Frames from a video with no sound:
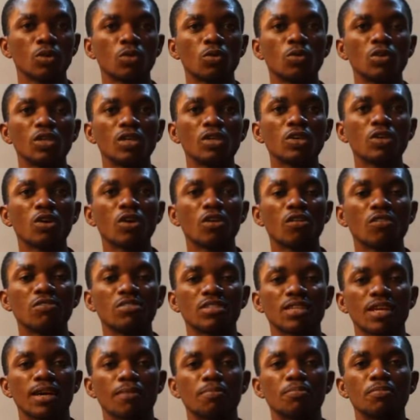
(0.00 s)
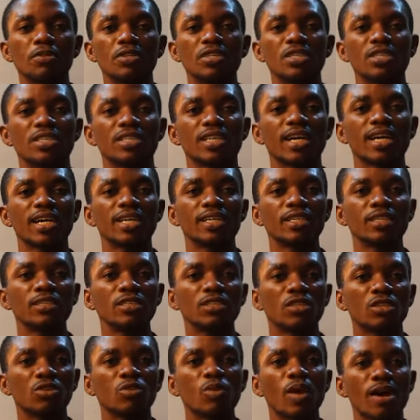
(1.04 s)
Cooling curves are
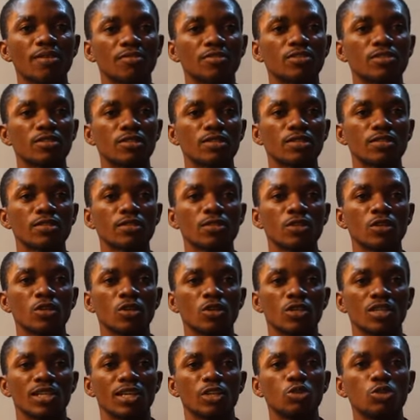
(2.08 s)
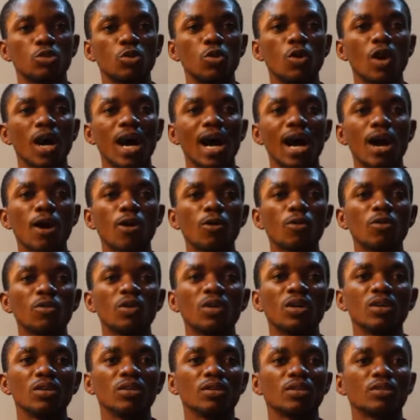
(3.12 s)
pre-designed graphs that show how
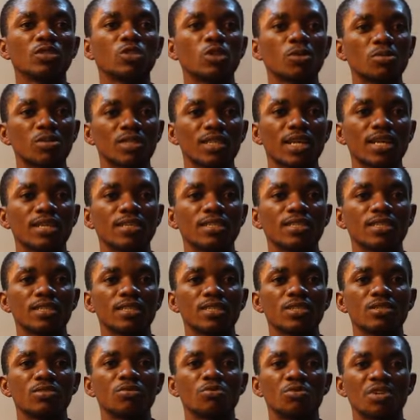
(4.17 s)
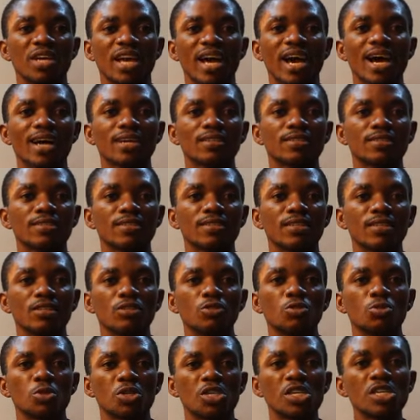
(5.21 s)
substances react
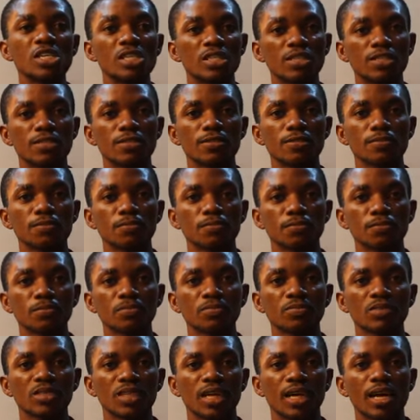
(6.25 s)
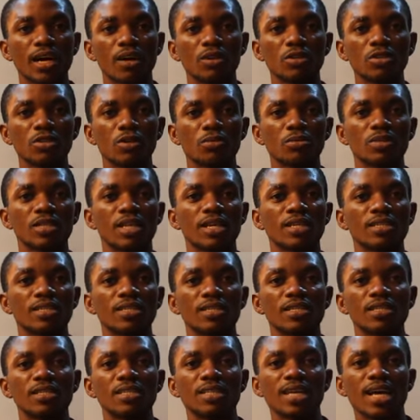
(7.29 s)
to heat, how
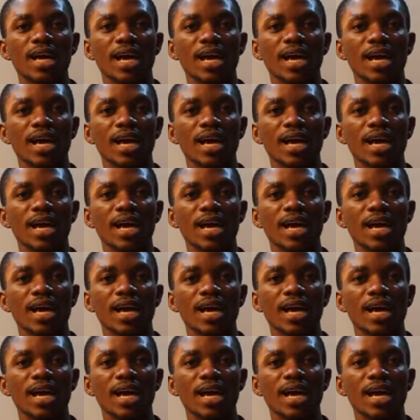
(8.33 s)
substances